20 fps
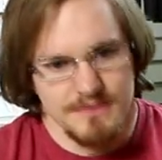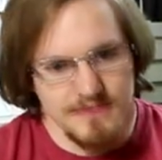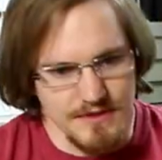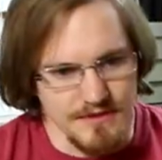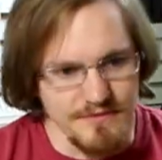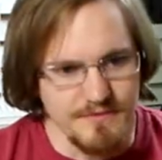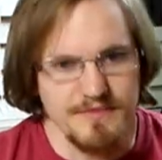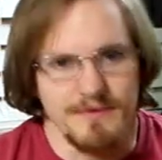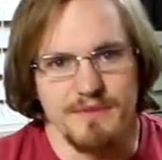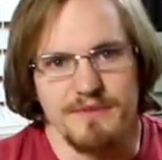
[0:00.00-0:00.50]
know,
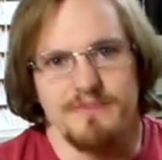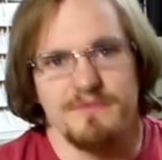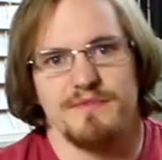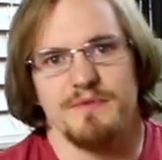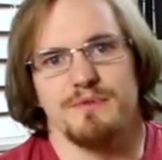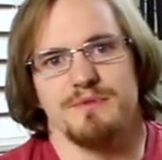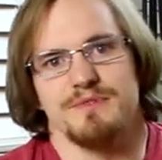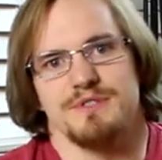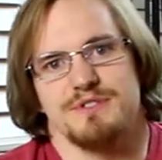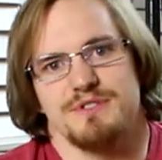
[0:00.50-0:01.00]
for the
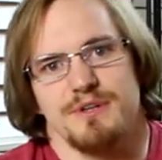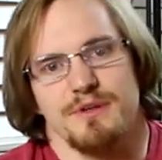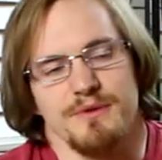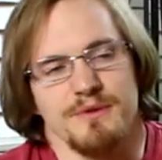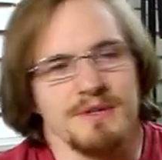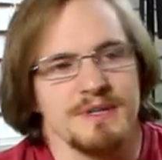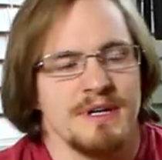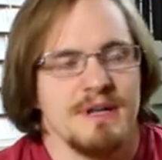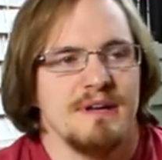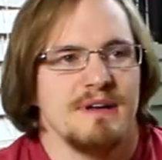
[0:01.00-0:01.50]
full
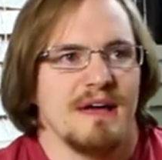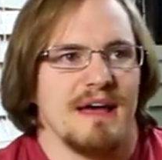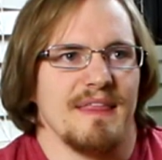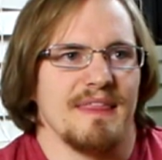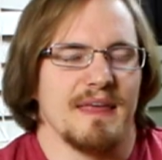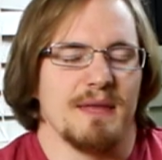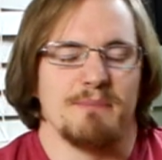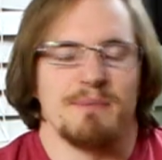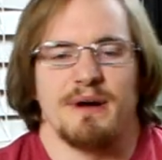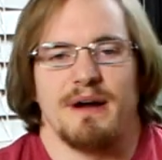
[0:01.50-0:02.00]
result. And
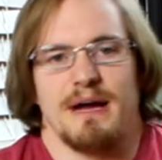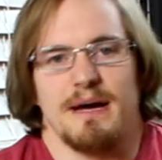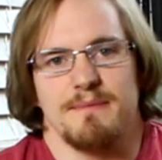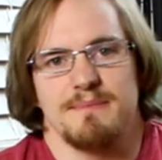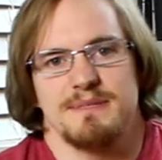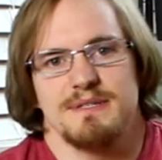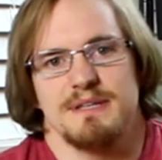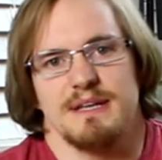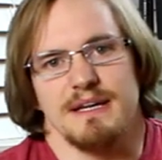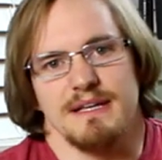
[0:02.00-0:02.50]
then
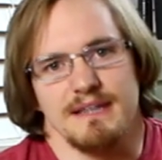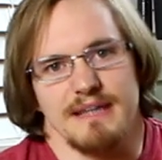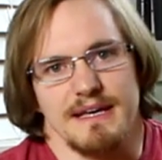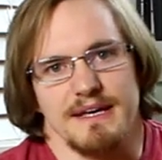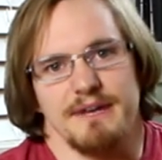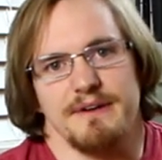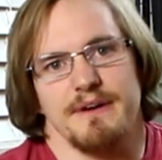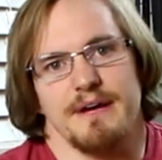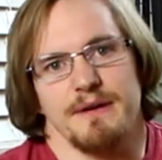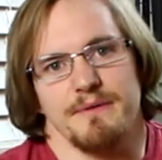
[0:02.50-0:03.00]
perhaps uh,
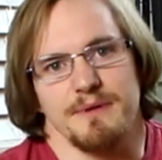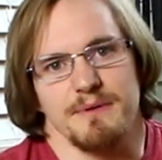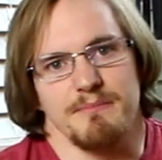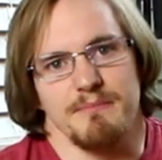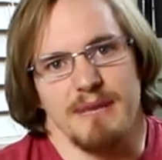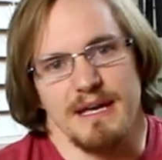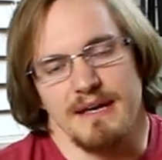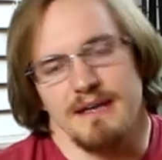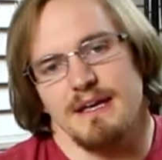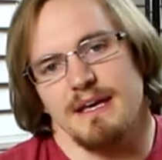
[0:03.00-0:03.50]
later I would
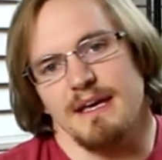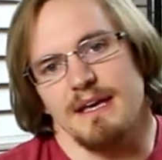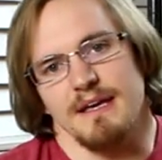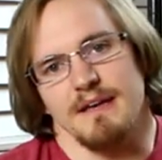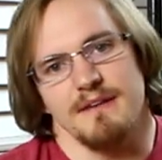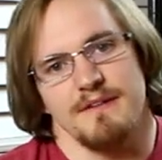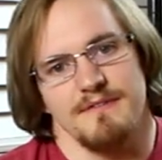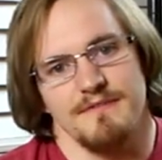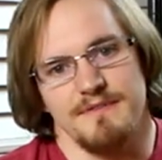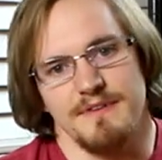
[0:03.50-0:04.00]
make
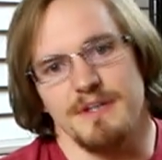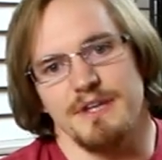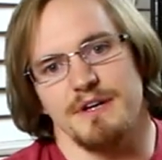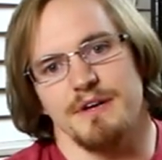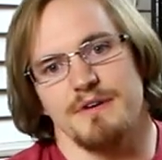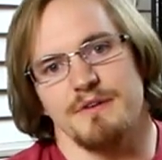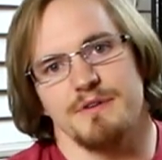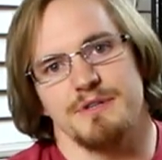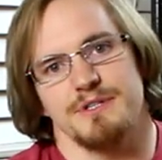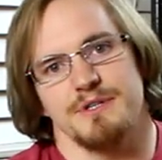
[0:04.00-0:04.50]
a
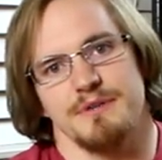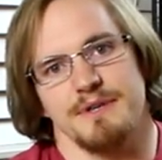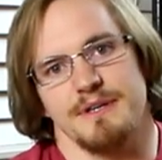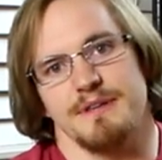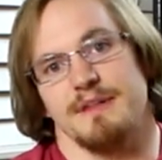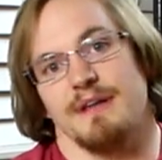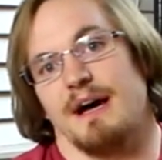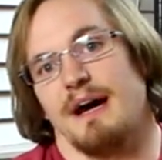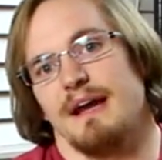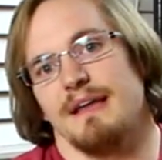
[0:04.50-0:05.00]
video
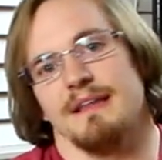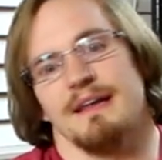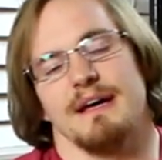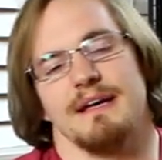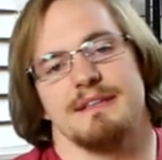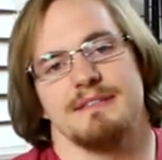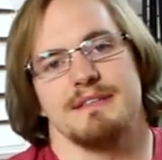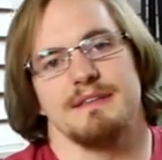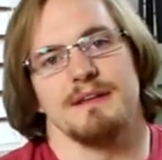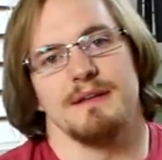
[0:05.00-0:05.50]
showing the
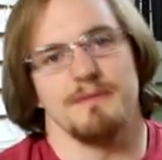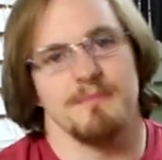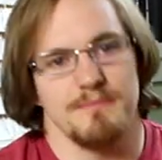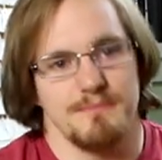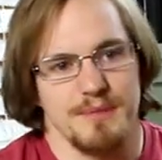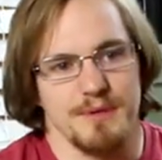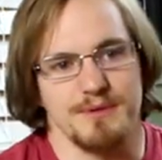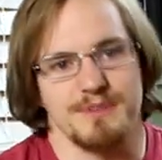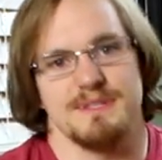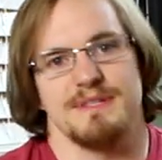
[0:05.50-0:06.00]
highlights and then
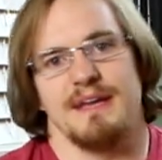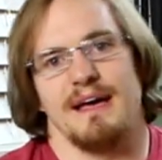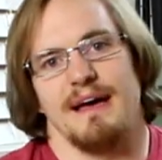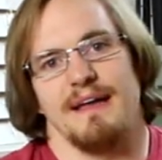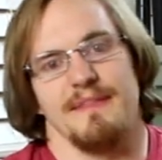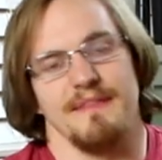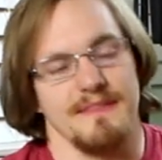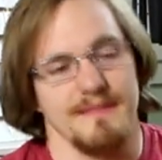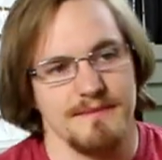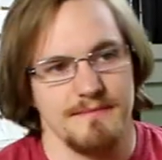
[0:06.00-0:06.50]
post
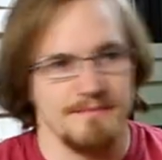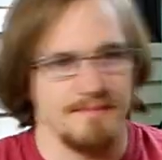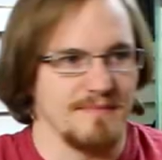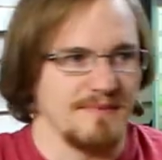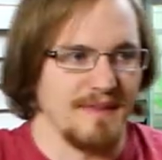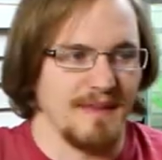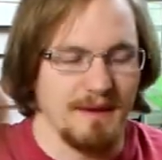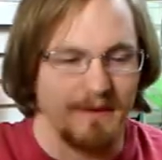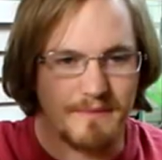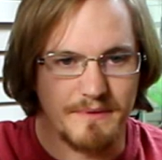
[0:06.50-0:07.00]
that and
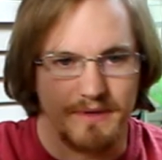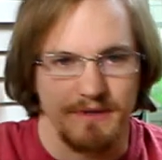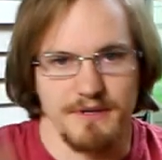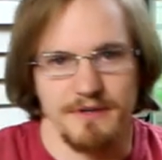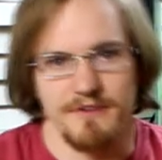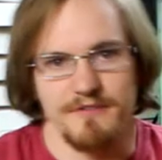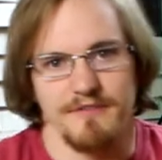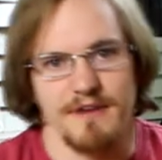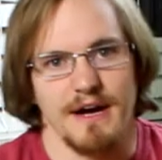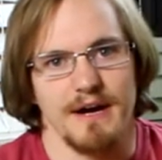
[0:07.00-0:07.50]
that one could
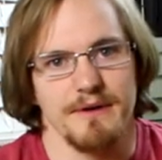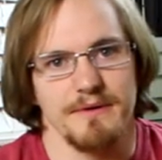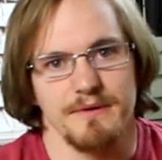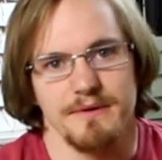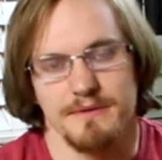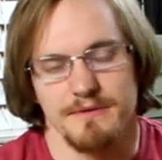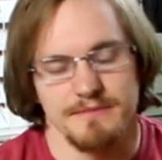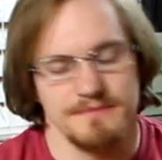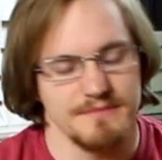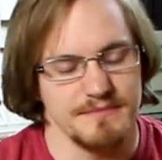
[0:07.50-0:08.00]
go
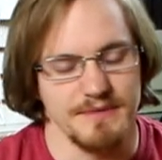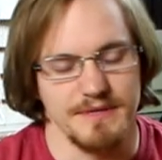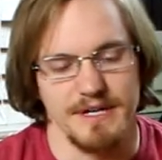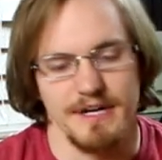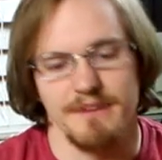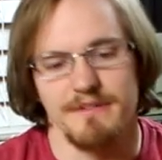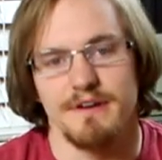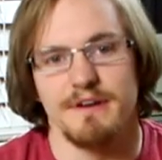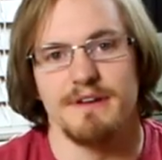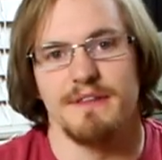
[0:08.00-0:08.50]
viral,
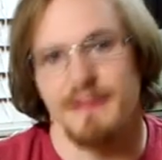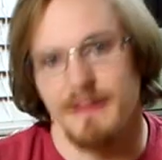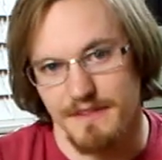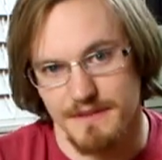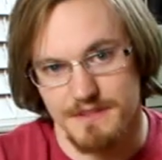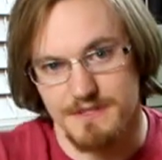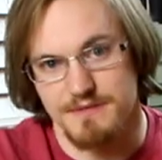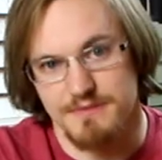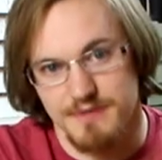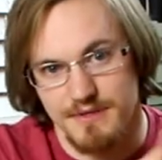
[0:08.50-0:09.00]
whatever. And then
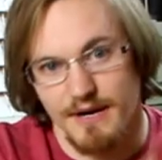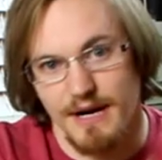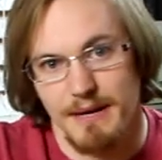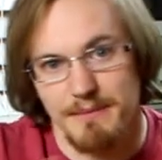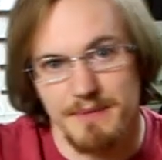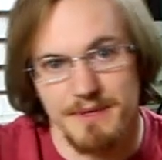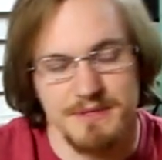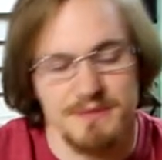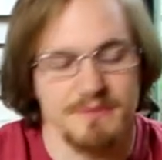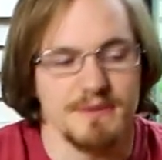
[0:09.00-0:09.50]
the
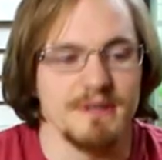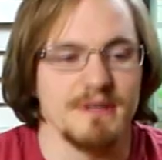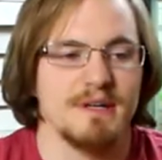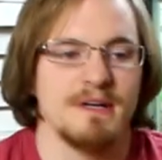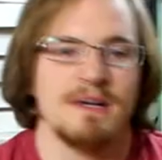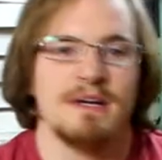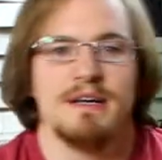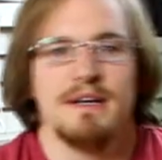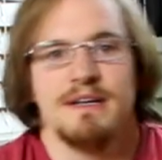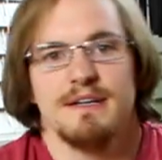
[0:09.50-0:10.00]
subscribers would
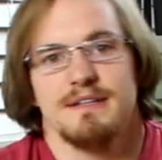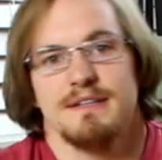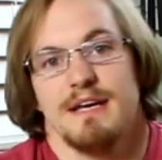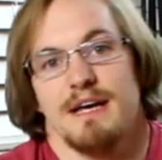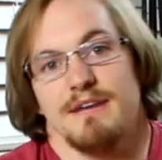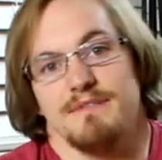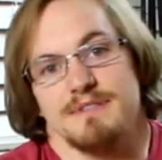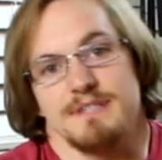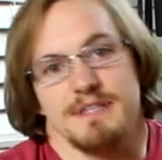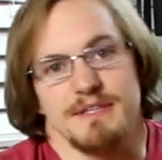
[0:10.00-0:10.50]

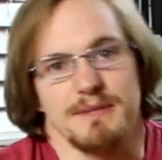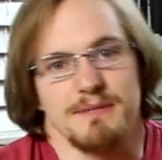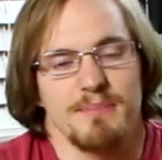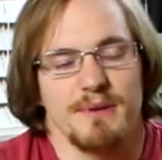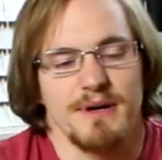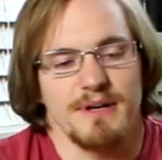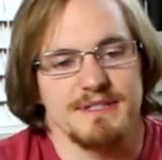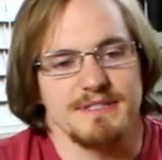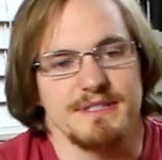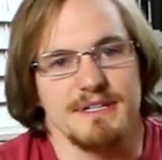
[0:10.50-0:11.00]
have seen the
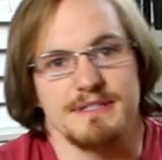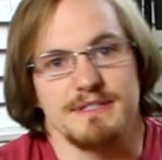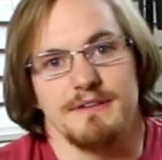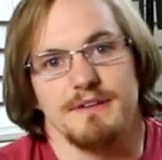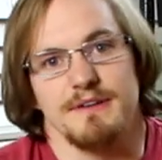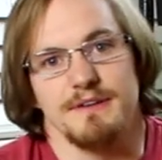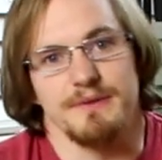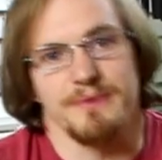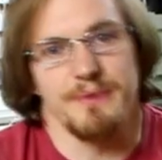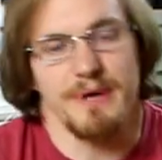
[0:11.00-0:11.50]
process
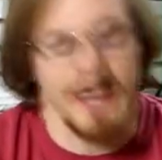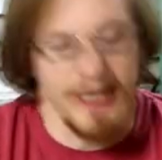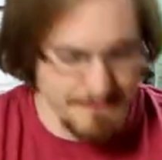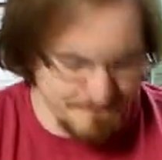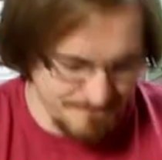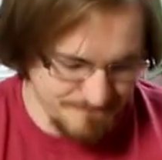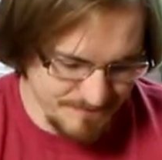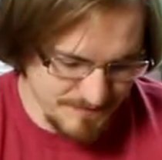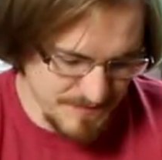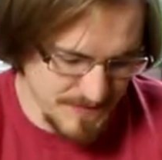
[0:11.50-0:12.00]
along the way.
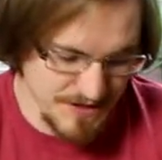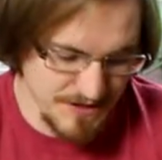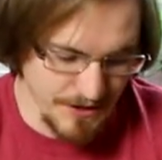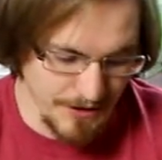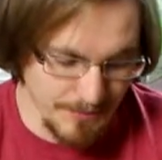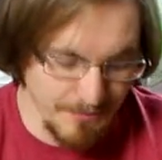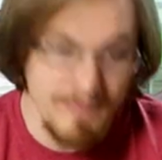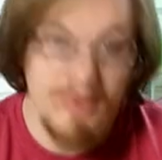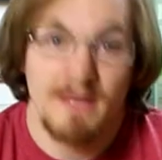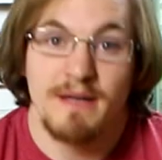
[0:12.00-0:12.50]

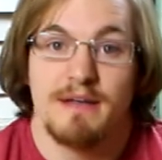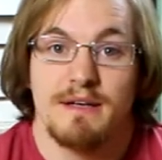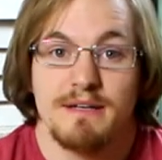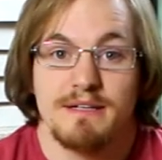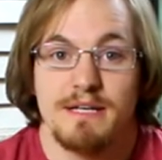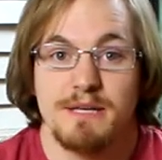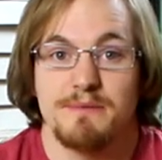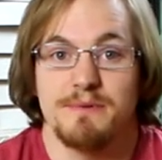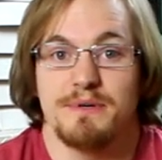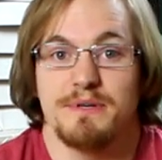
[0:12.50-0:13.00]
So
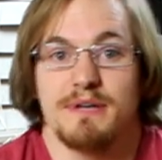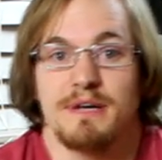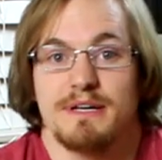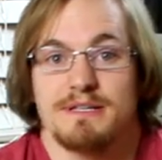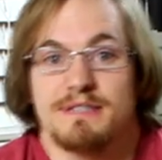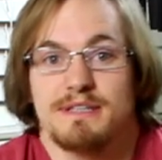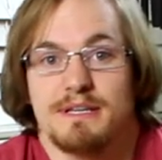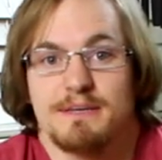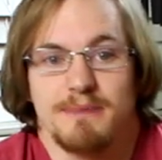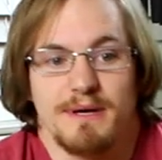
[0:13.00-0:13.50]
tell me what you
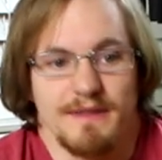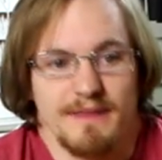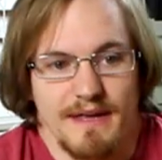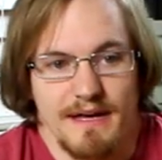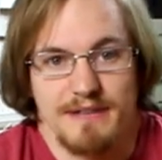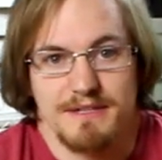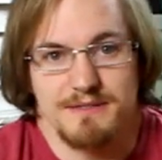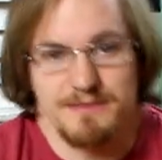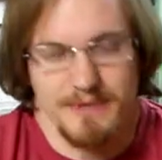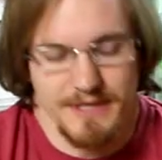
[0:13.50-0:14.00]
guys think about
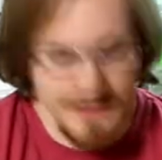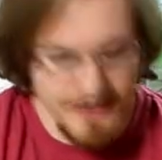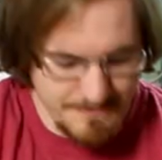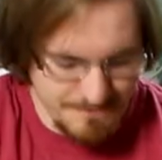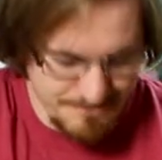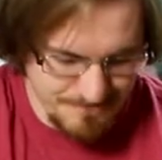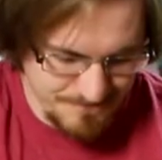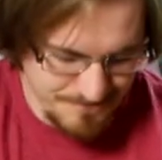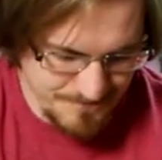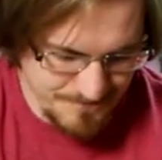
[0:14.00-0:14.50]
that as well.